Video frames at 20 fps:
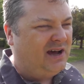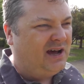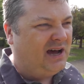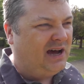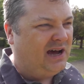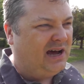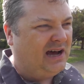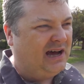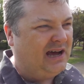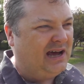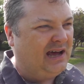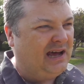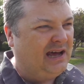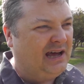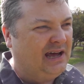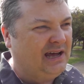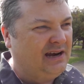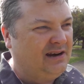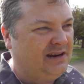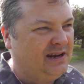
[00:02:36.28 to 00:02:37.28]

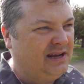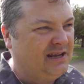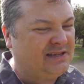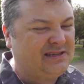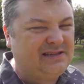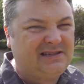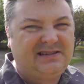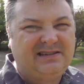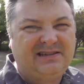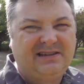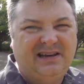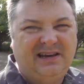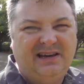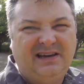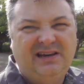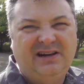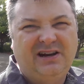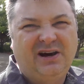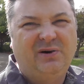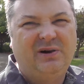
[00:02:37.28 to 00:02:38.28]
and it's,
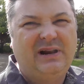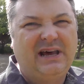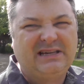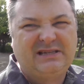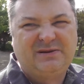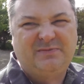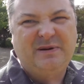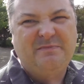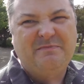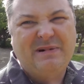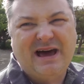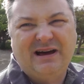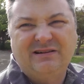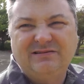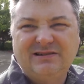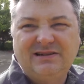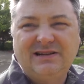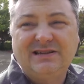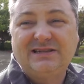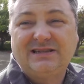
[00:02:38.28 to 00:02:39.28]
it has to be
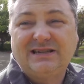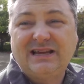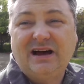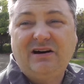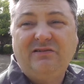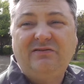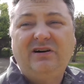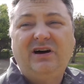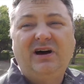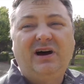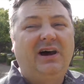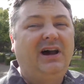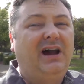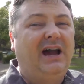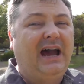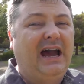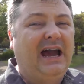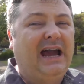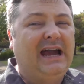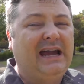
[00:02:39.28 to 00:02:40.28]
mounted and stuff.
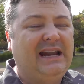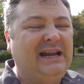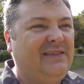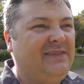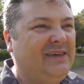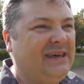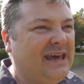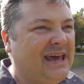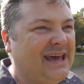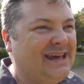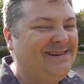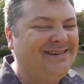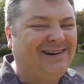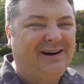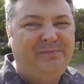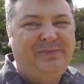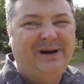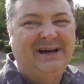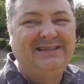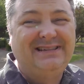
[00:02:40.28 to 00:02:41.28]
And at the end,
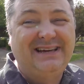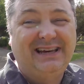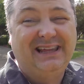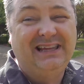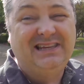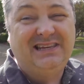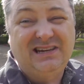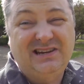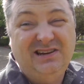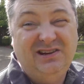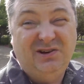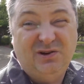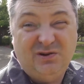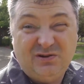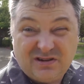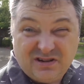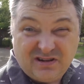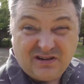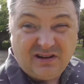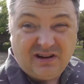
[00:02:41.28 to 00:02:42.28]
I basically didn't
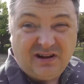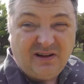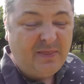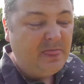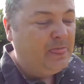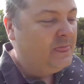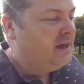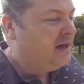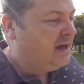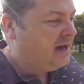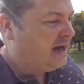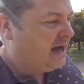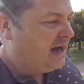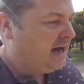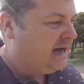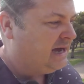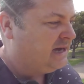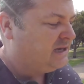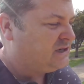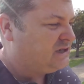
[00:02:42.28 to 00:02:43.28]
use it.
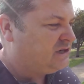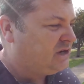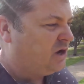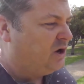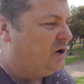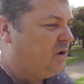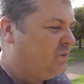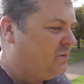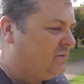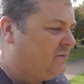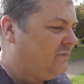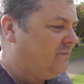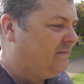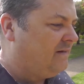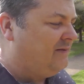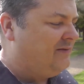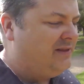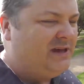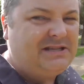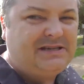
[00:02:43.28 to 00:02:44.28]
So
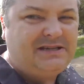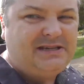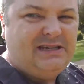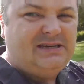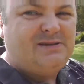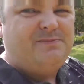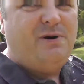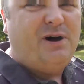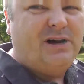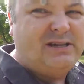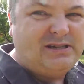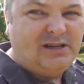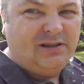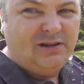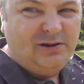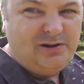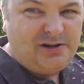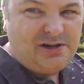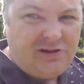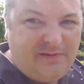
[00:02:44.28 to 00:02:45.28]
this is my
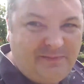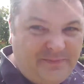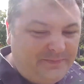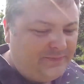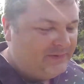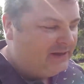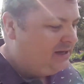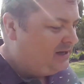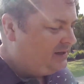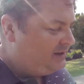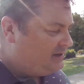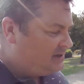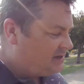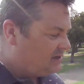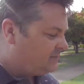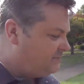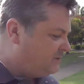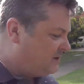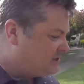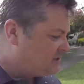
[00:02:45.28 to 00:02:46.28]
solution.
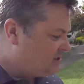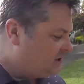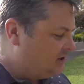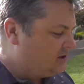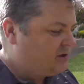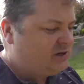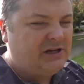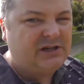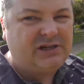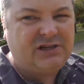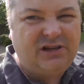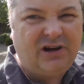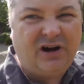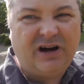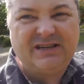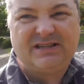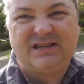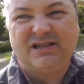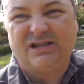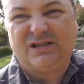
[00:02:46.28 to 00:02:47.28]
It's
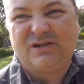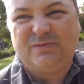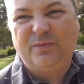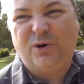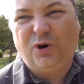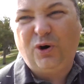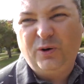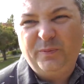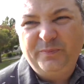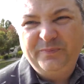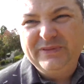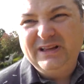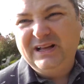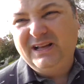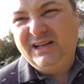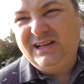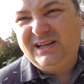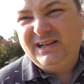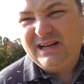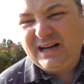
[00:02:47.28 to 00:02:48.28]
nice and small.
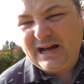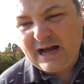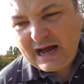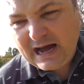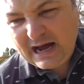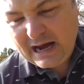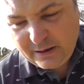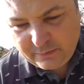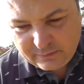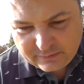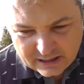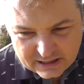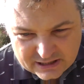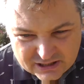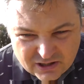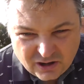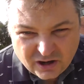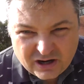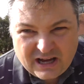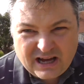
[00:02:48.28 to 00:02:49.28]

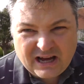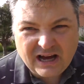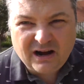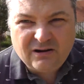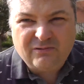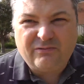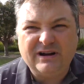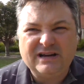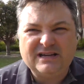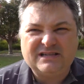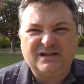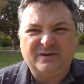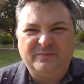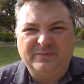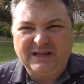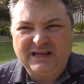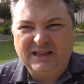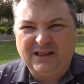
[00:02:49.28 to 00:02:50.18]
It's got a reasonably